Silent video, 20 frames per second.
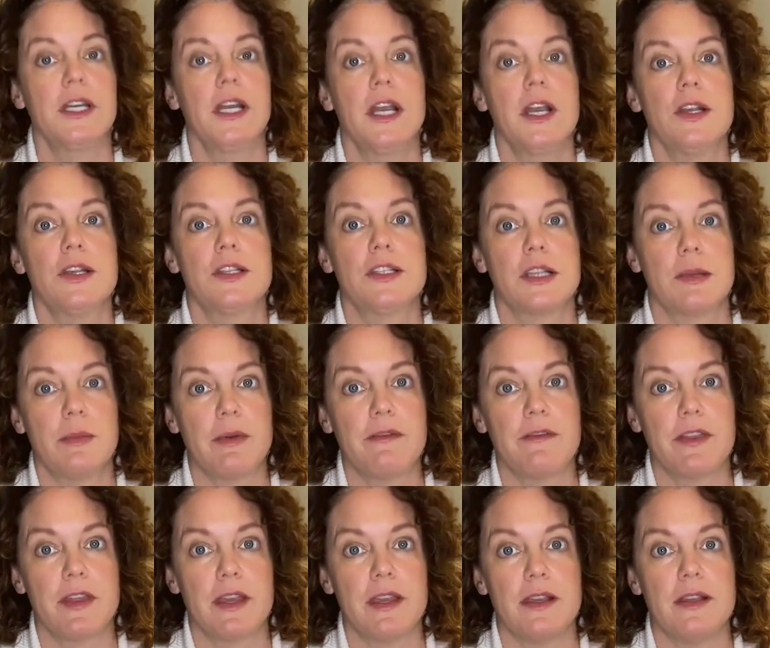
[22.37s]
some of
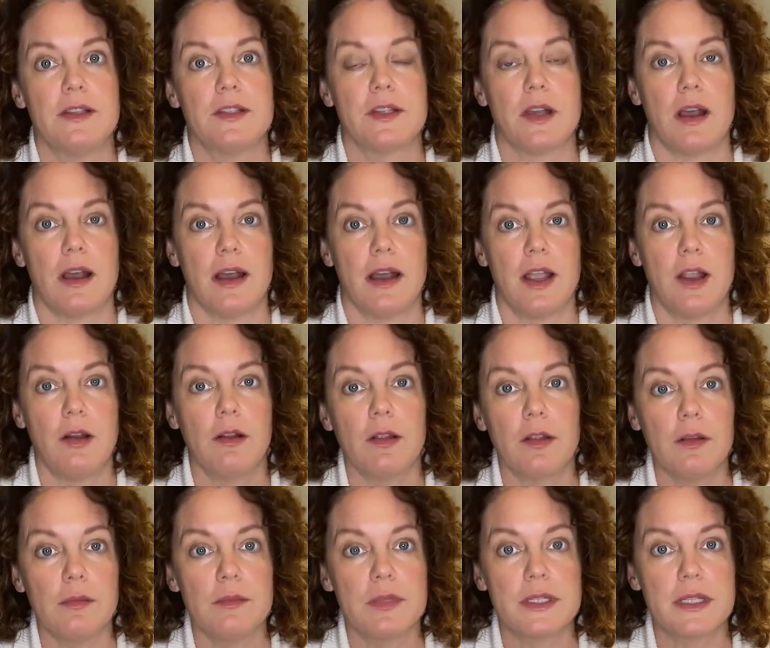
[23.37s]
these
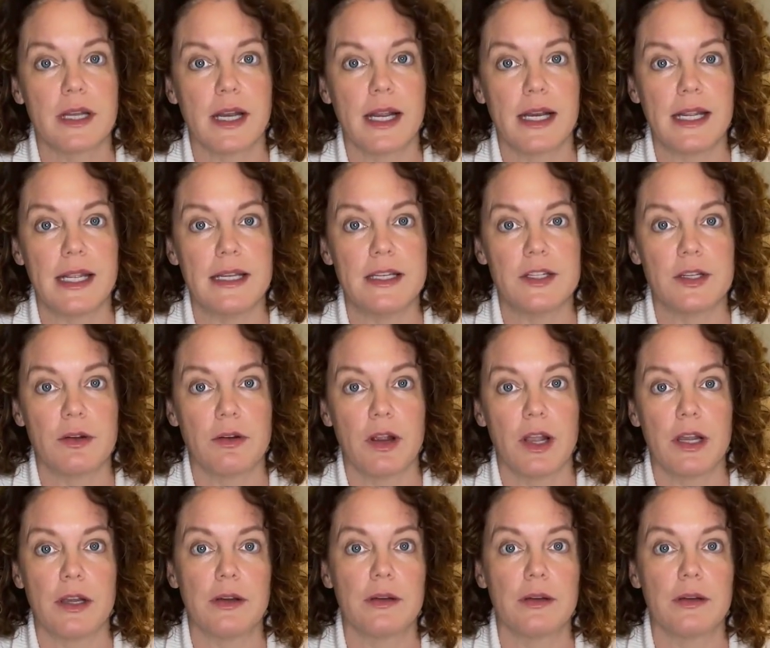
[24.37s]
heirlooms that I need to grow